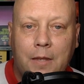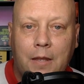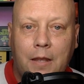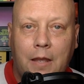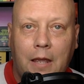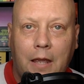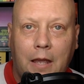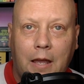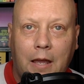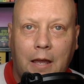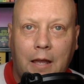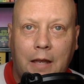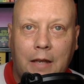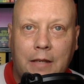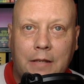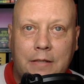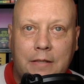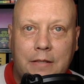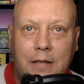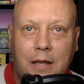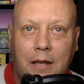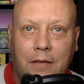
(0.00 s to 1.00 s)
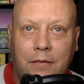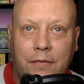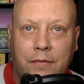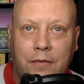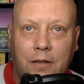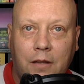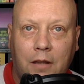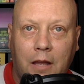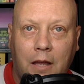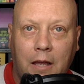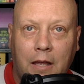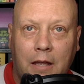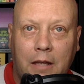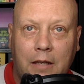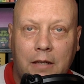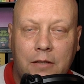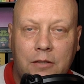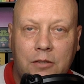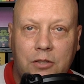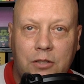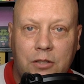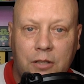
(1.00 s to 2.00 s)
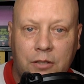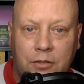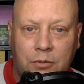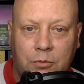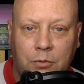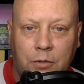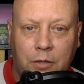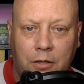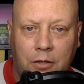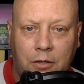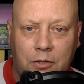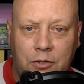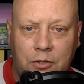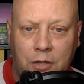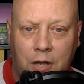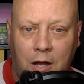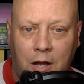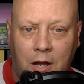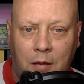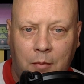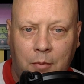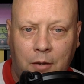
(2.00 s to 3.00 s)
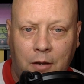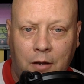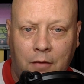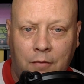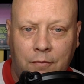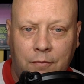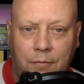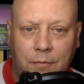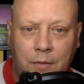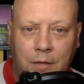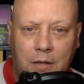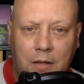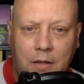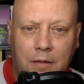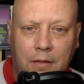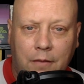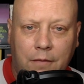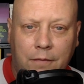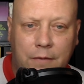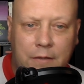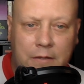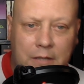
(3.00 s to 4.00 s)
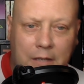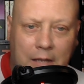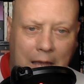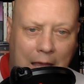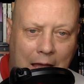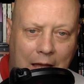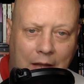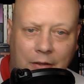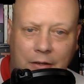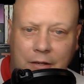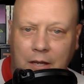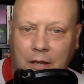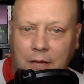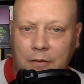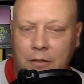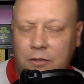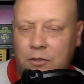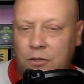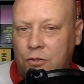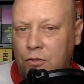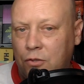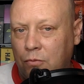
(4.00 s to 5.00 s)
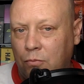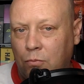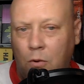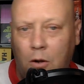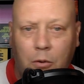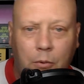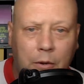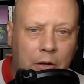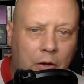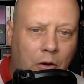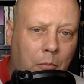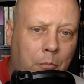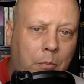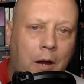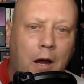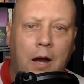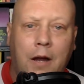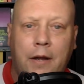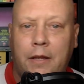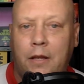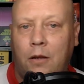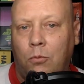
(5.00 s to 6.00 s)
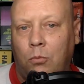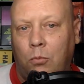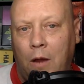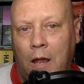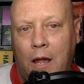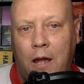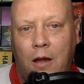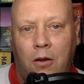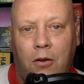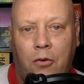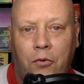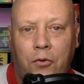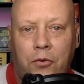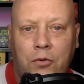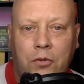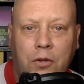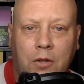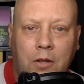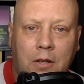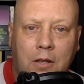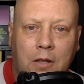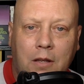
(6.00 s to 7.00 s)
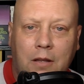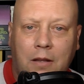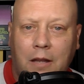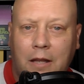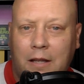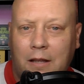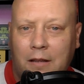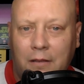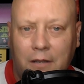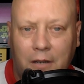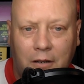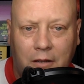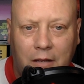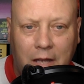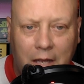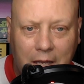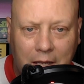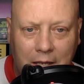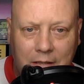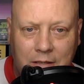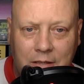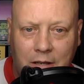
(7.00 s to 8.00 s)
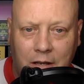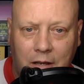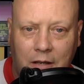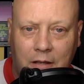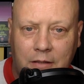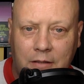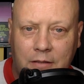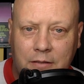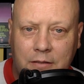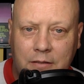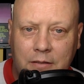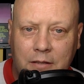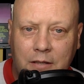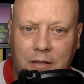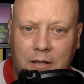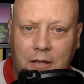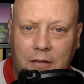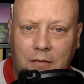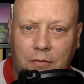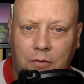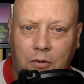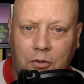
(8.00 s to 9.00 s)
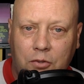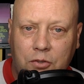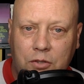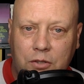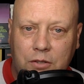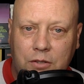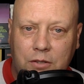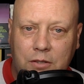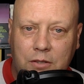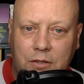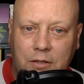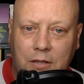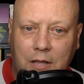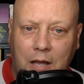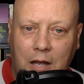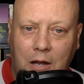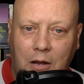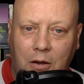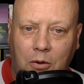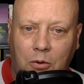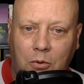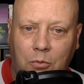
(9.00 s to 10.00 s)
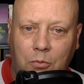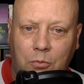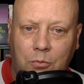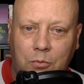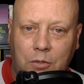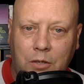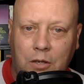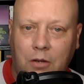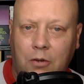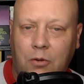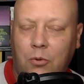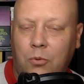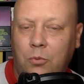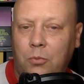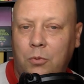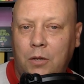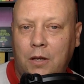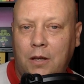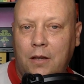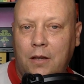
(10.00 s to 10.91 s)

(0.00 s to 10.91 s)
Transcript: And I feel like she does a really good job of the physicality of it, just throwing her body around like a little kid does, versus how, you know,